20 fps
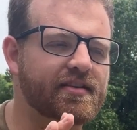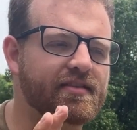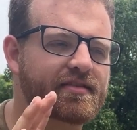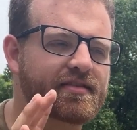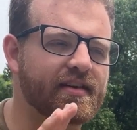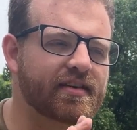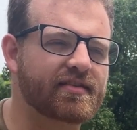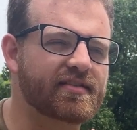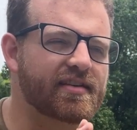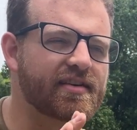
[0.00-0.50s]

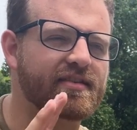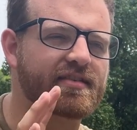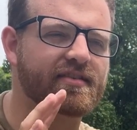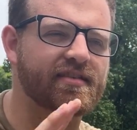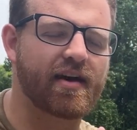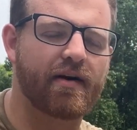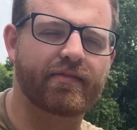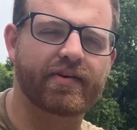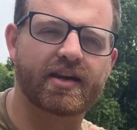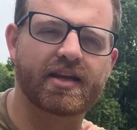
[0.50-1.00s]
60,
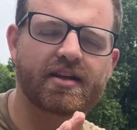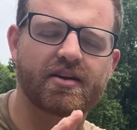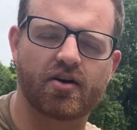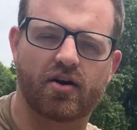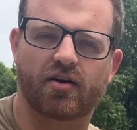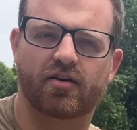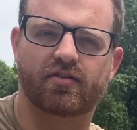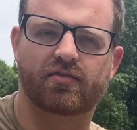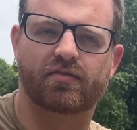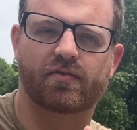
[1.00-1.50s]
70
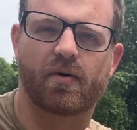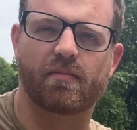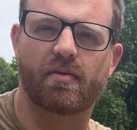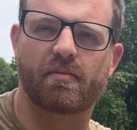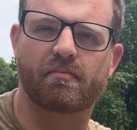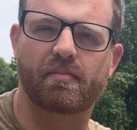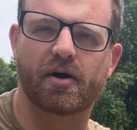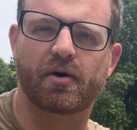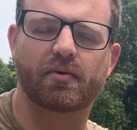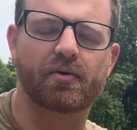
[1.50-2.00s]
yards from the
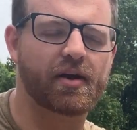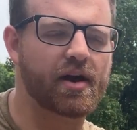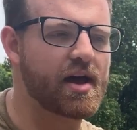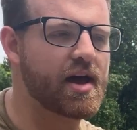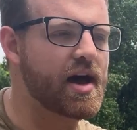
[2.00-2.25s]
boat.